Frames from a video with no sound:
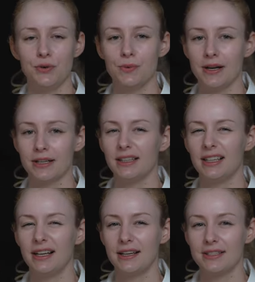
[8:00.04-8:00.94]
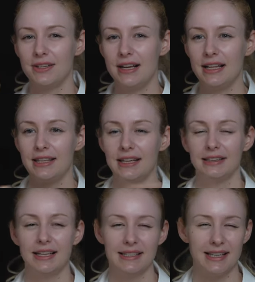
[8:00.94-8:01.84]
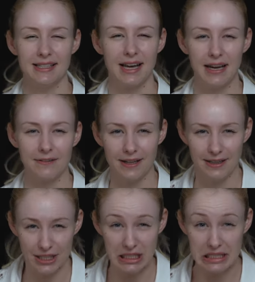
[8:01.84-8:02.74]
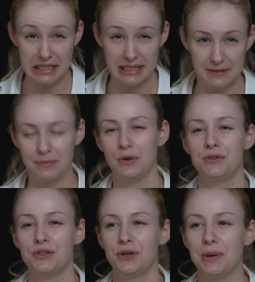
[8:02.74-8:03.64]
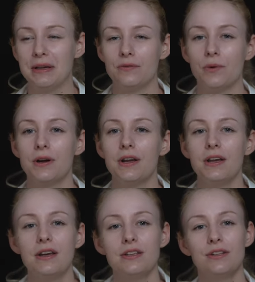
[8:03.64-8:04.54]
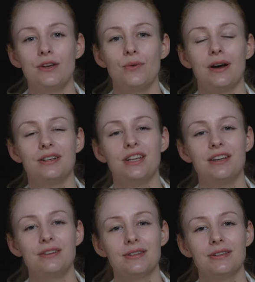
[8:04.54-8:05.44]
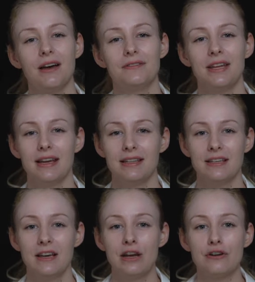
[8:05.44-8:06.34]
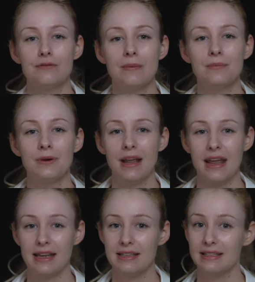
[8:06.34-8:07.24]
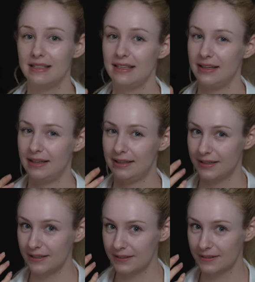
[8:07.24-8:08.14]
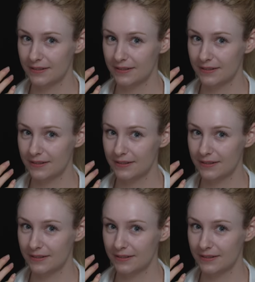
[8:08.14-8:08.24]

don't want claws or anything unless that's kind of like the artistic pose you're going for. So you want gentle, soft hands. Remember, hands in.